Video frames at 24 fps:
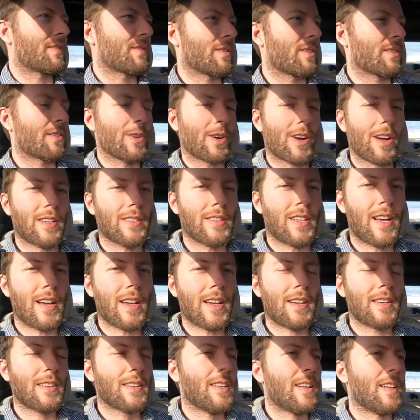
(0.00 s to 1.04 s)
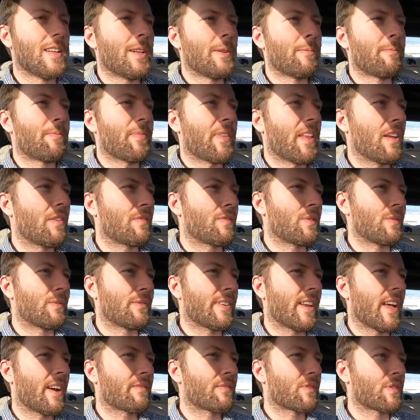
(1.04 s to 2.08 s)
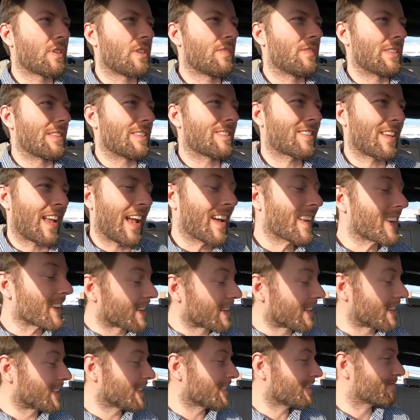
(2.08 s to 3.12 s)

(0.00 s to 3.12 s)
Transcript: yeah. or, or online if you've never even sat in it.